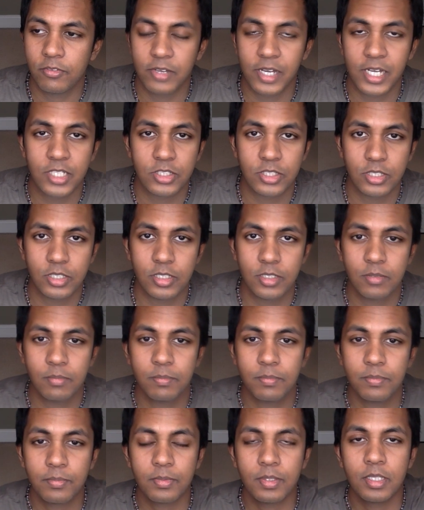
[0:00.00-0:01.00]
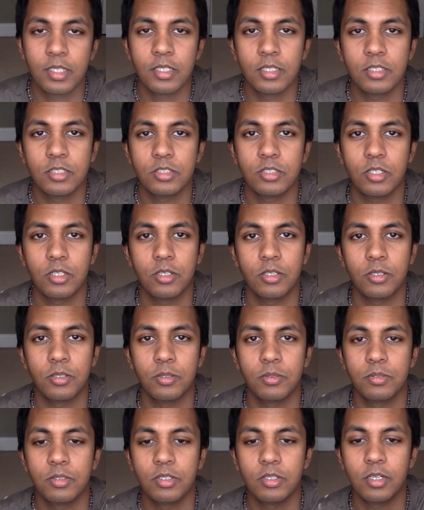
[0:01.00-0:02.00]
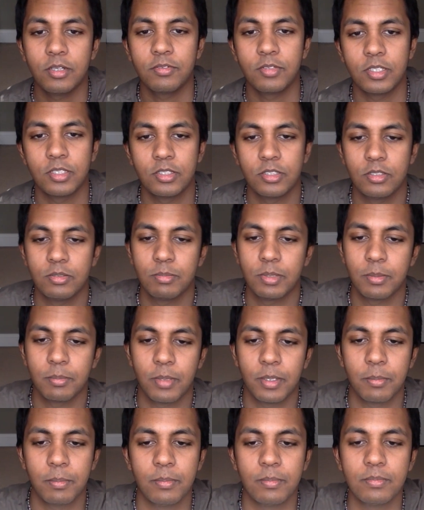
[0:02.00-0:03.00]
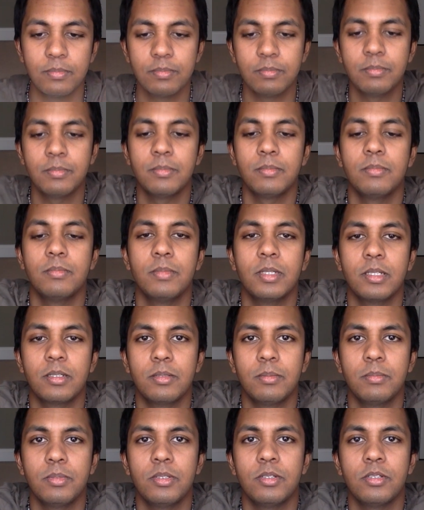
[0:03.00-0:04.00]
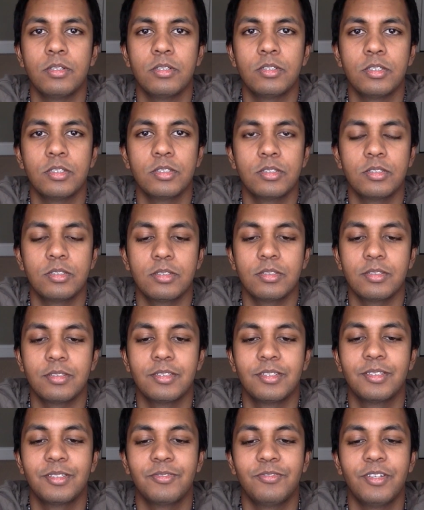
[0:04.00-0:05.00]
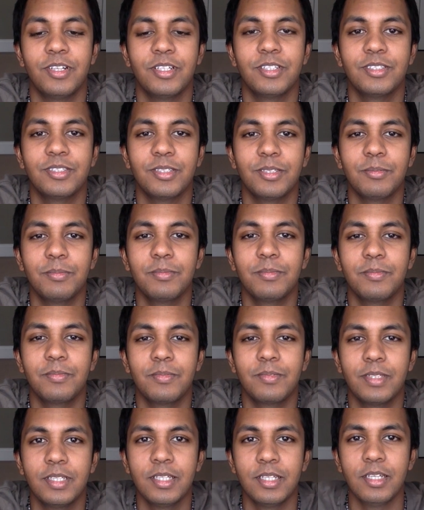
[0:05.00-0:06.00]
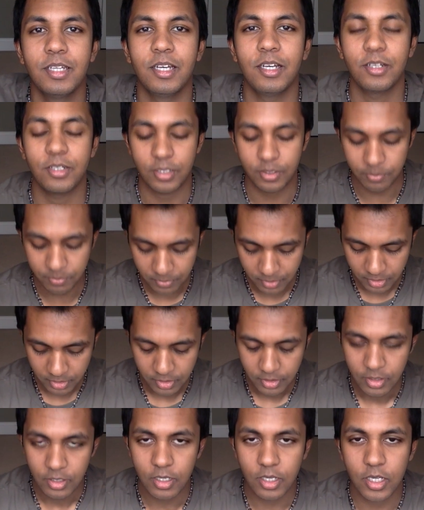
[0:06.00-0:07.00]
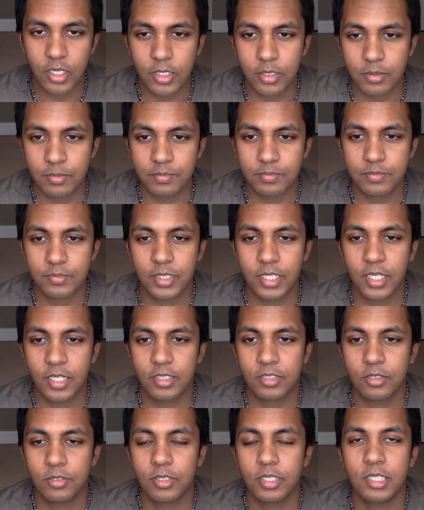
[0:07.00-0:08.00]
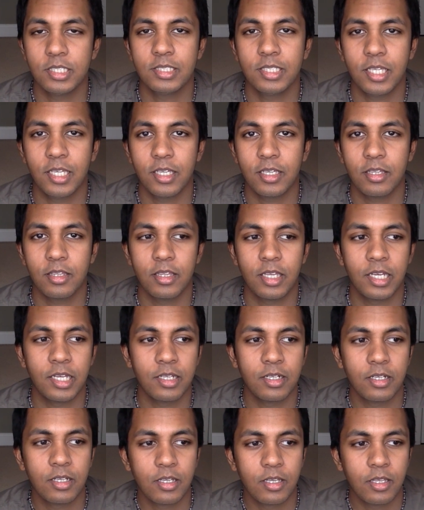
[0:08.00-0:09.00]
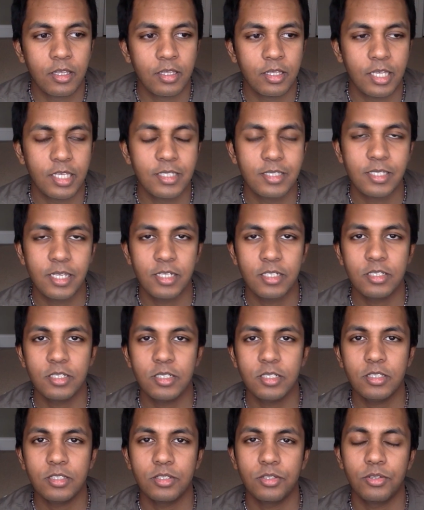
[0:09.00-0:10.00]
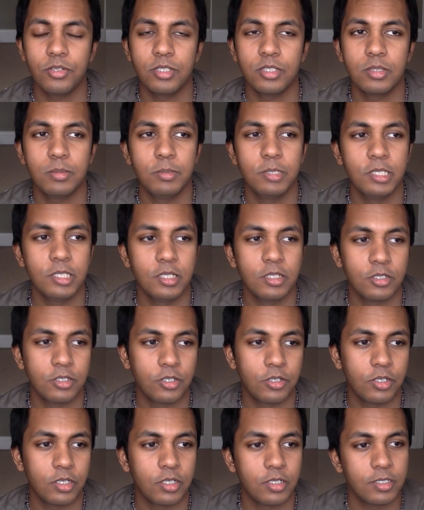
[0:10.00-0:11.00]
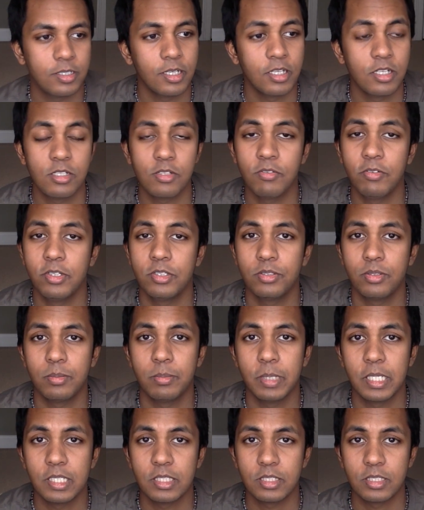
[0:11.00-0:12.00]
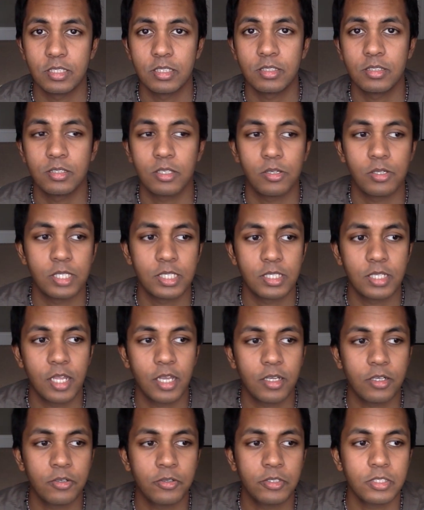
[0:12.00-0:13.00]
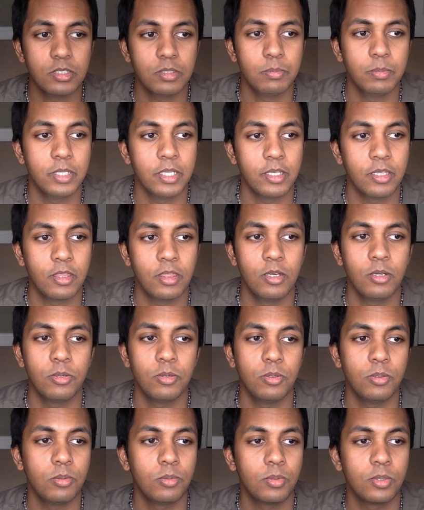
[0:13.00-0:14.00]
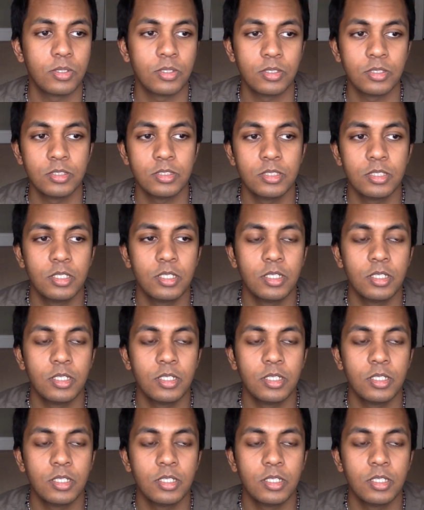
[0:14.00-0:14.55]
fashion. So you'll have to excuse me. My computer just fell asleep. Okay. So he's saying that ascension is going to be occurring on an individual basis. So it's not going to be the whole world